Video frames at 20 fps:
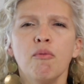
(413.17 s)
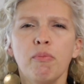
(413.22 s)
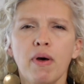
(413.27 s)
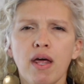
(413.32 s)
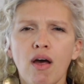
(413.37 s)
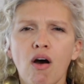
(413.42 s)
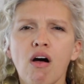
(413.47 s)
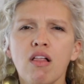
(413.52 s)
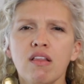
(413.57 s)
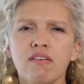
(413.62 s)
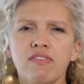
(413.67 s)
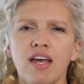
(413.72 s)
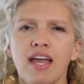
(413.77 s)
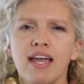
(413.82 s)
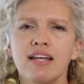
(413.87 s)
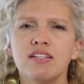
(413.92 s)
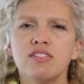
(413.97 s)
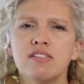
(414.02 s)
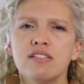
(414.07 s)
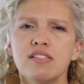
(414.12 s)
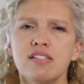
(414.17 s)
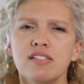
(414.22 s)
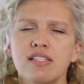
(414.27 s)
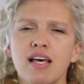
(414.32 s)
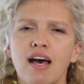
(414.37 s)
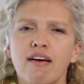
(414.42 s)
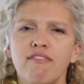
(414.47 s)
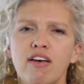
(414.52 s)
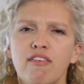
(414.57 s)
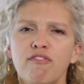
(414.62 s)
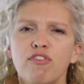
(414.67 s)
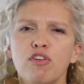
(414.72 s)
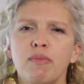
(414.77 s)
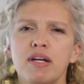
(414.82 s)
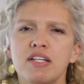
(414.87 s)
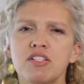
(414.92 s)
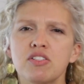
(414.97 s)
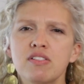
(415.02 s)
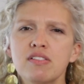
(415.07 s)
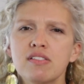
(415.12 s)
But all of the agencies have
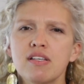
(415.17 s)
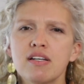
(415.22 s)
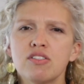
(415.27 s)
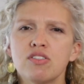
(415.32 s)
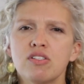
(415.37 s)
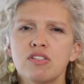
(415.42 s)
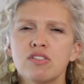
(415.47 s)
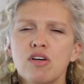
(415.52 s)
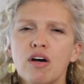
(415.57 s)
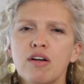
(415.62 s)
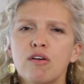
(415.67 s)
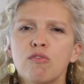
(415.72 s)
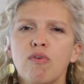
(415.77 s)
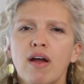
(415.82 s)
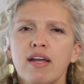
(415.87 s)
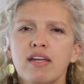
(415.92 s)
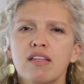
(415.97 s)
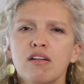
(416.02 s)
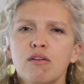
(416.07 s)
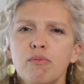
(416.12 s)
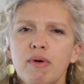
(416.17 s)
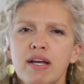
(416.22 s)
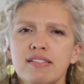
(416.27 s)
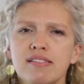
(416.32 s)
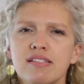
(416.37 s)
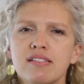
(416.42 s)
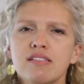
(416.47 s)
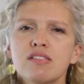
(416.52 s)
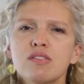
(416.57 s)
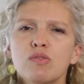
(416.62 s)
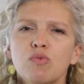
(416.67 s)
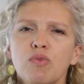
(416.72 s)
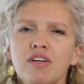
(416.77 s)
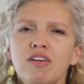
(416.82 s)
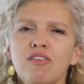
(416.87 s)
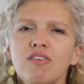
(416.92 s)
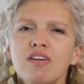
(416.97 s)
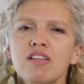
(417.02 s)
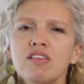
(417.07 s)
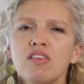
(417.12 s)
information sessions on a regular basis where
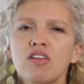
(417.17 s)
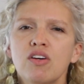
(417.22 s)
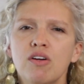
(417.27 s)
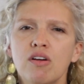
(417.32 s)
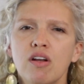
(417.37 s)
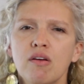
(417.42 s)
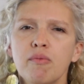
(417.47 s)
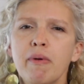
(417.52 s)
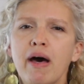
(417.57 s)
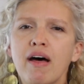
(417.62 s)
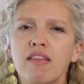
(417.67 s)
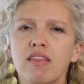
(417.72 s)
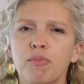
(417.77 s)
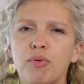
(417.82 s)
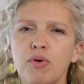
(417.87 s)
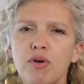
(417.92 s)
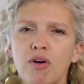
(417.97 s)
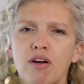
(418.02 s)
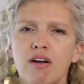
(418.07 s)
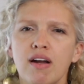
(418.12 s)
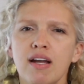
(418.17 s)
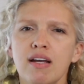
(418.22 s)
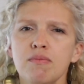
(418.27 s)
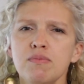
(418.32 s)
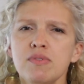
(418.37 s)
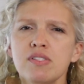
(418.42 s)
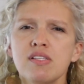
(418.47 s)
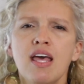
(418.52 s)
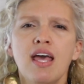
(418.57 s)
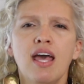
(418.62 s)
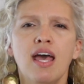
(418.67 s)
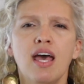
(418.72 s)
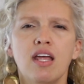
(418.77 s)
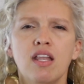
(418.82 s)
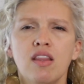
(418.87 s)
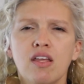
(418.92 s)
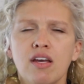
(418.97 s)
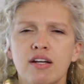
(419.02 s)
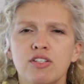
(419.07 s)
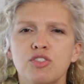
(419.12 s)
you can learn about the programs
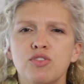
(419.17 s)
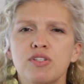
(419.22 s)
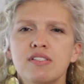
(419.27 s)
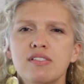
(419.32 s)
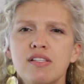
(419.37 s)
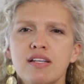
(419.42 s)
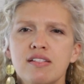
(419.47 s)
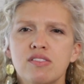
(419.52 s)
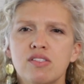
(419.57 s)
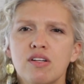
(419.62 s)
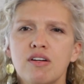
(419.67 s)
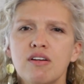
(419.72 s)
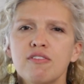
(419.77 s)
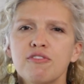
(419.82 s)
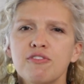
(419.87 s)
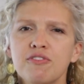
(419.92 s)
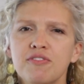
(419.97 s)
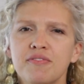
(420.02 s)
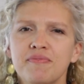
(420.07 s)
in the countries they serve.